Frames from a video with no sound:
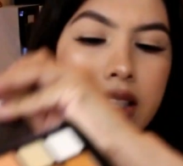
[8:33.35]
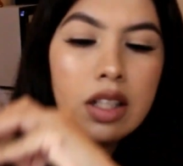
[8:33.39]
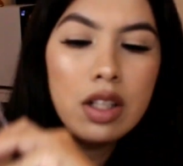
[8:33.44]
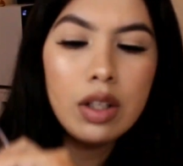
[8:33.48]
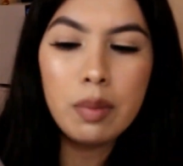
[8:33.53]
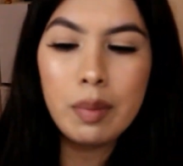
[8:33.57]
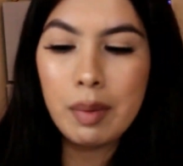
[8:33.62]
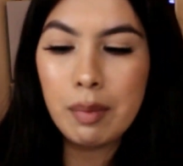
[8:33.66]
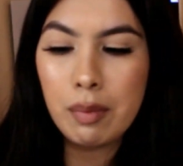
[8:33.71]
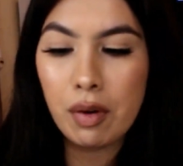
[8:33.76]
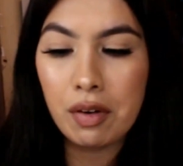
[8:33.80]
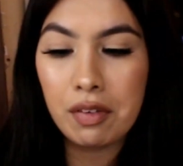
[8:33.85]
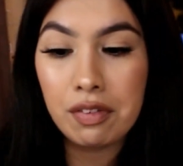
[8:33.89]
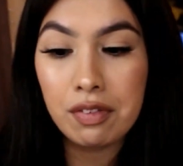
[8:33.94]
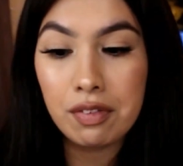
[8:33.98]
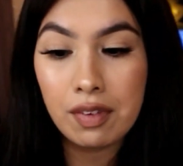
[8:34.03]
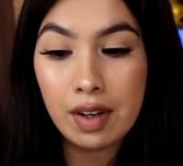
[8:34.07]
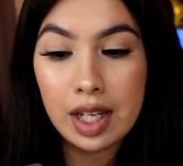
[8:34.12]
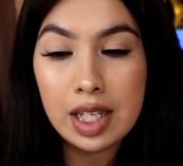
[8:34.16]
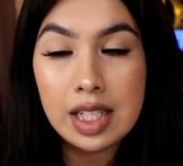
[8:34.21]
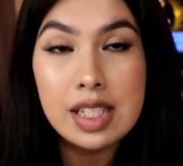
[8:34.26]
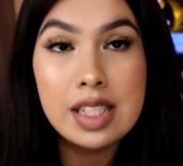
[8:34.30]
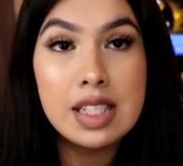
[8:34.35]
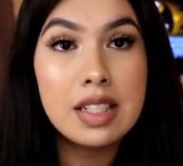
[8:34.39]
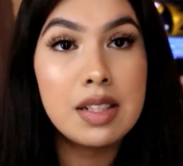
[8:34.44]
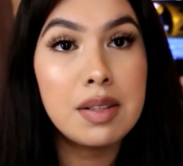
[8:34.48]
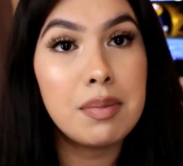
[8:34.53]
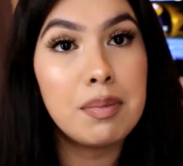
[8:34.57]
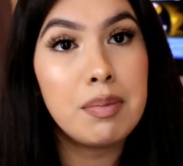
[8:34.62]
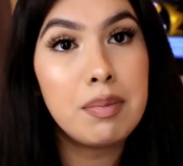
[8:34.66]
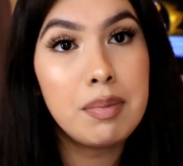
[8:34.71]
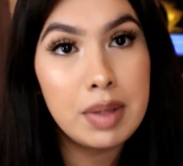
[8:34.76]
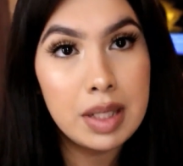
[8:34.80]
a little bit more fun
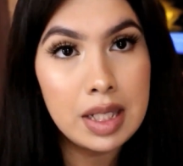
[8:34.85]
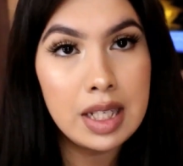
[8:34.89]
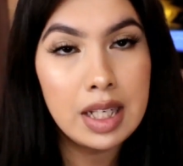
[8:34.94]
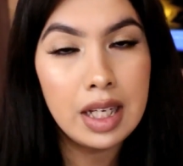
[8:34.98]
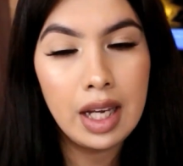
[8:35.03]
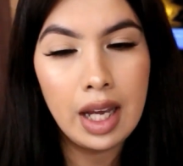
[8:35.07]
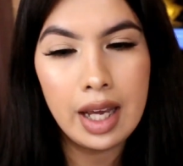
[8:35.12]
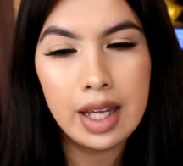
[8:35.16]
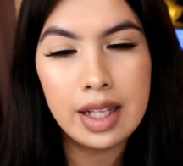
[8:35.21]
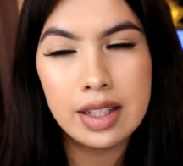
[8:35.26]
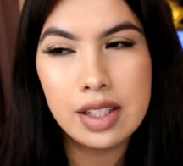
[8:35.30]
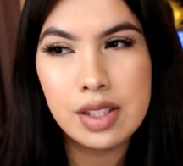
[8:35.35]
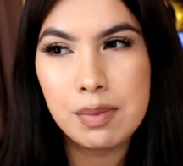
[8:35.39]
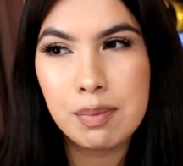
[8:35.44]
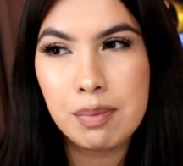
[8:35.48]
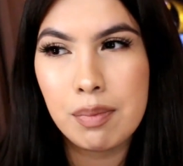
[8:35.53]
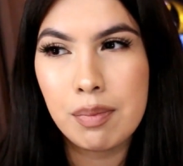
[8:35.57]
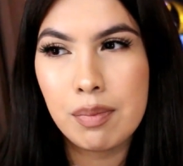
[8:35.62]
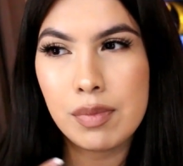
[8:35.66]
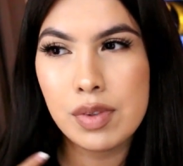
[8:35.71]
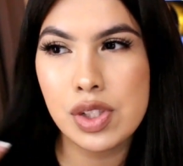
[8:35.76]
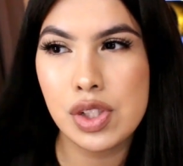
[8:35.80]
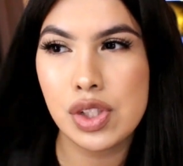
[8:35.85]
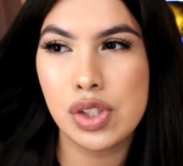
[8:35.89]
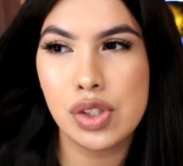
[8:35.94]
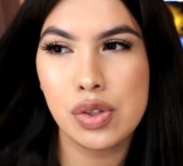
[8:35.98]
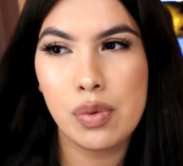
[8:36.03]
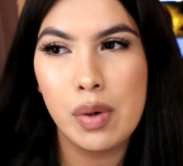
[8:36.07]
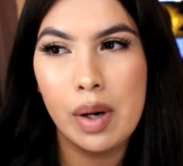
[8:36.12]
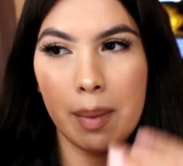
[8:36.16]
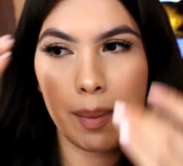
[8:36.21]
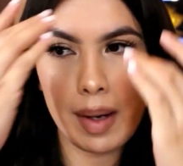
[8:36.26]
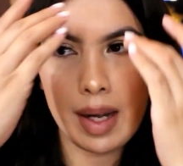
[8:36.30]
to me, and the
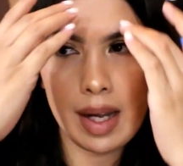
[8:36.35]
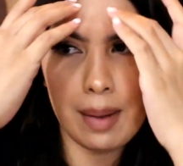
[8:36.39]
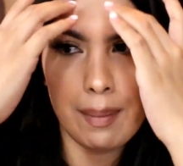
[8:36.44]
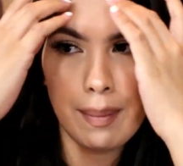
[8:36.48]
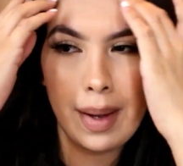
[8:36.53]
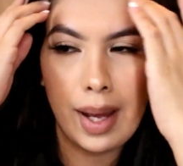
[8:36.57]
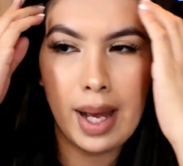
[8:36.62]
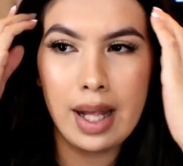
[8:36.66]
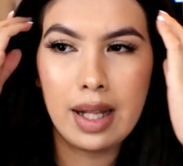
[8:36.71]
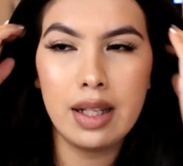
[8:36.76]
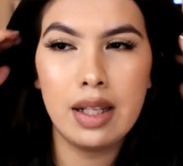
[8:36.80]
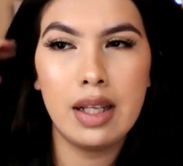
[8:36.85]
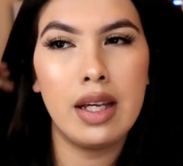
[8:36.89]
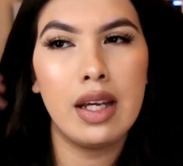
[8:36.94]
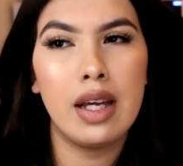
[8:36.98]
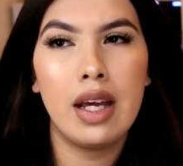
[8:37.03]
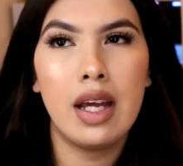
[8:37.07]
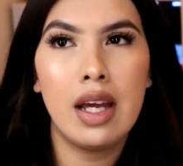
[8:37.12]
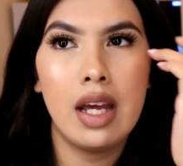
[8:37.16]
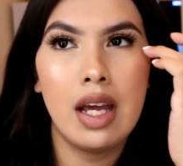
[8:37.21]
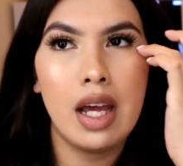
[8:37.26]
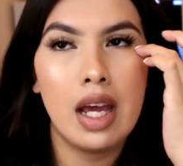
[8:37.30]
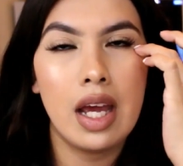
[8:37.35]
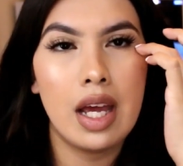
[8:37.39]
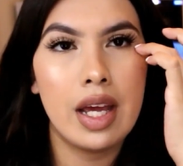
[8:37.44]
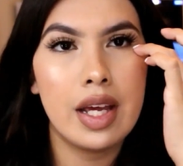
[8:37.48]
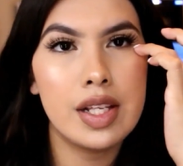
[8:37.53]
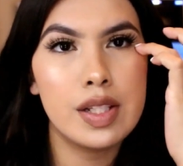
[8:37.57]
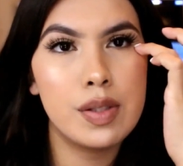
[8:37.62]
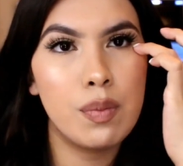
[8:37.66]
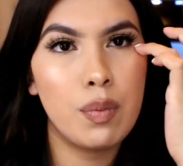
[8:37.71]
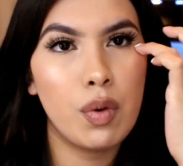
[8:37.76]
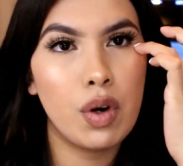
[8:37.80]
Swear By It palette
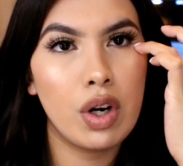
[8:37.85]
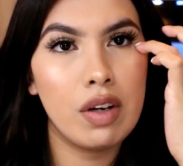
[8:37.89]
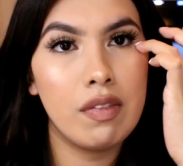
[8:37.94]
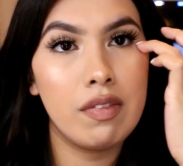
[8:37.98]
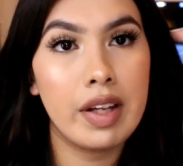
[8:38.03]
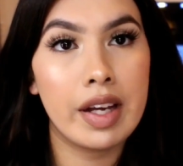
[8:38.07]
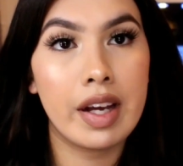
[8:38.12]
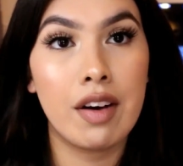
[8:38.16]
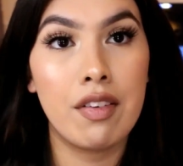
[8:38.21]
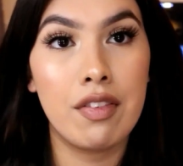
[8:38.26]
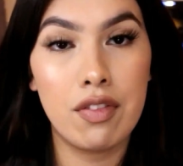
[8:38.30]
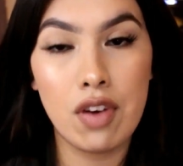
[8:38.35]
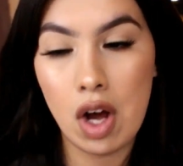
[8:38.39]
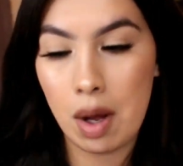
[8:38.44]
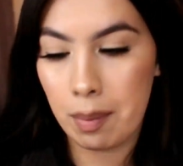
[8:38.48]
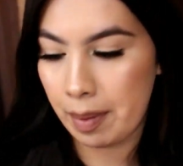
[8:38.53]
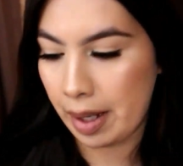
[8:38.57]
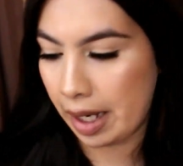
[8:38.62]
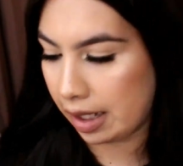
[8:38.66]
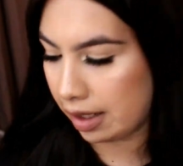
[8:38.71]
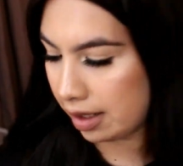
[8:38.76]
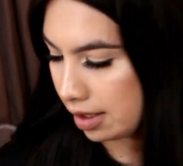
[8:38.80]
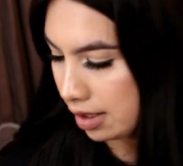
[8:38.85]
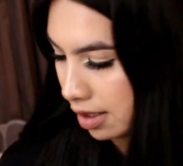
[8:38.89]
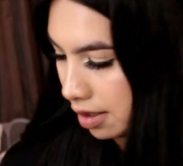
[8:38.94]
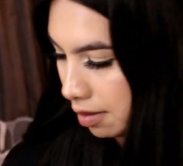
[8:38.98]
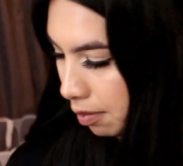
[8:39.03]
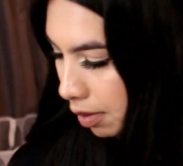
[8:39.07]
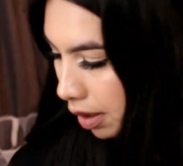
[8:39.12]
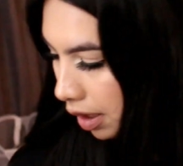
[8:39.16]
is more of like a fall palette to